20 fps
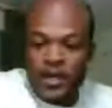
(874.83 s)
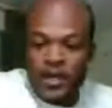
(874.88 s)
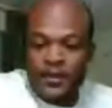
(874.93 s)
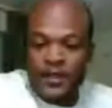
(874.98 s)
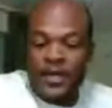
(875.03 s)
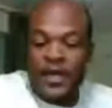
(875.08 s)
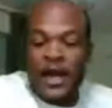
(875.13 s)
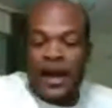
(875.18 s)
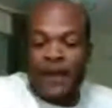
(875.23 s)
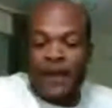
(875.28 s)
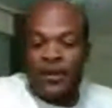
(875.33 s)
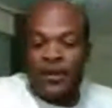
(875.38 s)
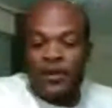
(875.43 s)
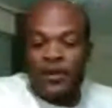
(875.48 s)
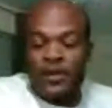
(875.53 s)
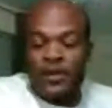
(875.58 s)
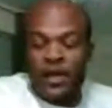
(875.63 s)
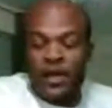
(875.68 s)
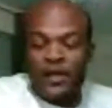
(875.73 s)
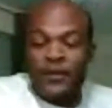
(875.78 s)
the
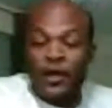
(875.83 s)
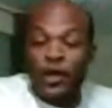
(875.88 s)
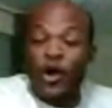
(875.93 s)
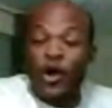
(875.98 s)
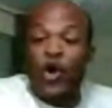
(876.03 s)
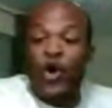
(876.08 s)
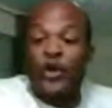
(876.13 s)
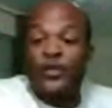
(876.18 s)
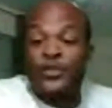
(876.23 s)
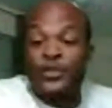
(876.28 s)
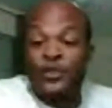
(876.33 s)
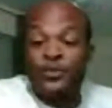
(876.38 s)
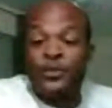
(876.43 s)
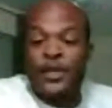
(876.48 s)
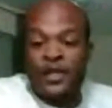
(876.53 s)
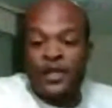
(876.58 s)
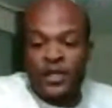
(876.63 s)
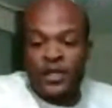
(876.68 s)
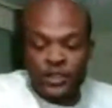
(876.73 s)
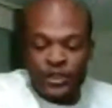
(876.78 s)
cartoon
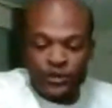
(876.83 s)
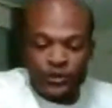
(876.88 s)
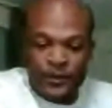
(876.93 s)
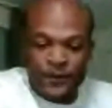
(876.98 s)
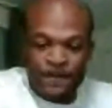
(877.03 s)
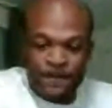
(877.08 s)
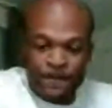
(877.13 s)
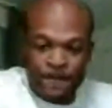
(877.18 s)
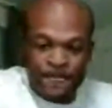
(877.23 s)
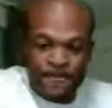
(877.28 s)
industry.